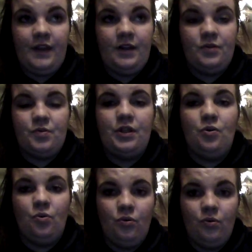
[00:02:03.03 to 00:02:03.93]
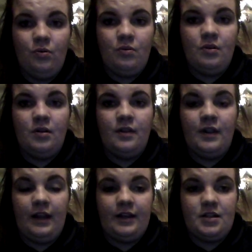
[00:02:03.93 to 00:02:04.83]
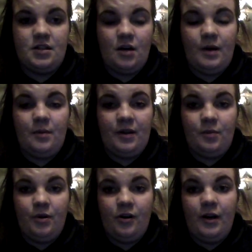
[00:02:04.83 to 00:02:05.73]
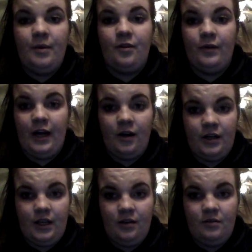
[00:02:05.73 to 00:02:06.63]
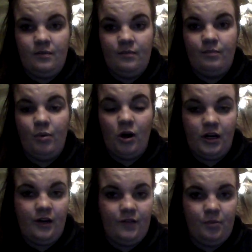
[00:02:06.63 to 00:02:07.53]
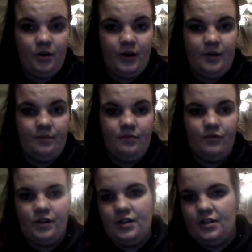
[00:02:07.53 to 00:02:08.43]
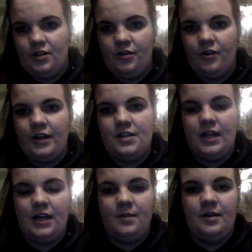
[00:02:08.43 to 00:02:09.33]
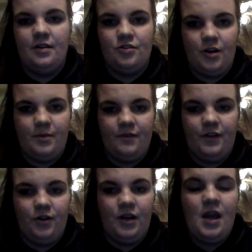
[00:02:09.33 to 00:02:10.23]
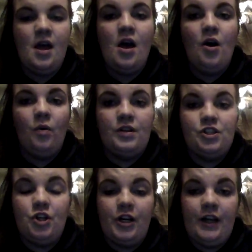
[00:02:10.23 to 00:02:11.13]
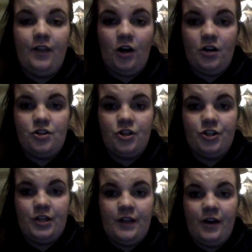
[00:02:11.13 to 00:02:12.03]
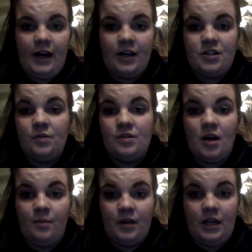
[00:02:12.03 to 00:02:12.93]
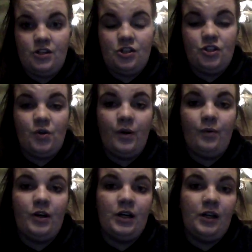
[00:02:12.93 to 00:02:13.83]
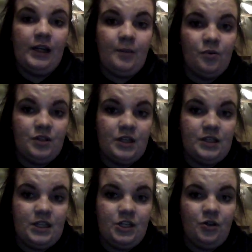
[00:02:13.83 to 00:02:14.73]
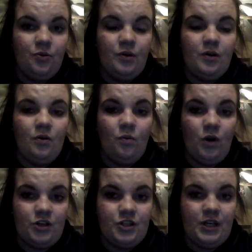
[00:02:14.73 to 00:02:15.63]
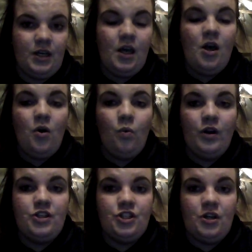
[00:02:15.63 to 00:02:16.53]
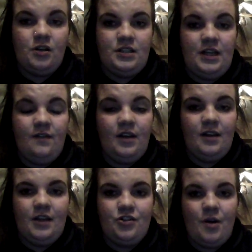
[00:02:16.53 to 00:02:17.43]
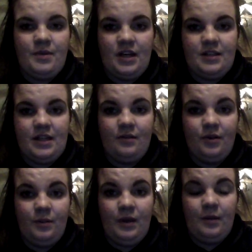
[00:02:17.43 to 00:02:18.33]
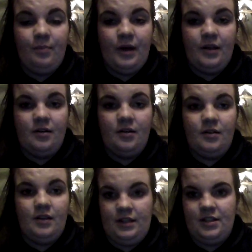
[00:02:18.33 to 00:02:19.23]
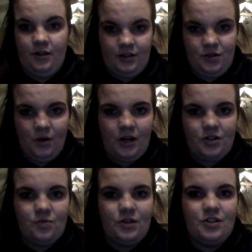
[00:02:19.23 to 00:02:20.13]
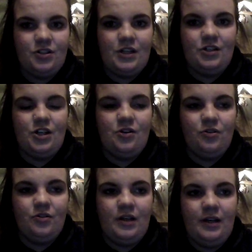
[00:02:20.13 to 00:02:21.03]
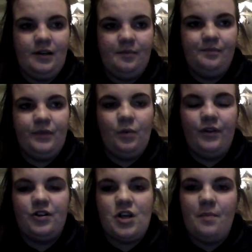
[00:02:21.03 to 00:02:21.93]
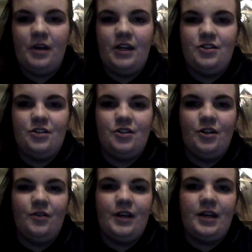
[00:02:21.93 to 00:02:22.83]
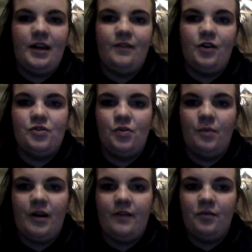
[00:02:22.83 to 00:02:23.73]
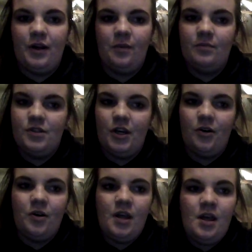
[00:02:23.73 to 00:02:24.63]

thing that was really cool that I like to talk about the program and the reality part of the program versus, the Grey's Anatomy, the drama filled, was during the heart surgery, there actually was complications, so we were unable to continue watching, which on TV, they dramatize that really big, but they still let you watch, which in general, when there's complications, that kind of goes to a private realm. So,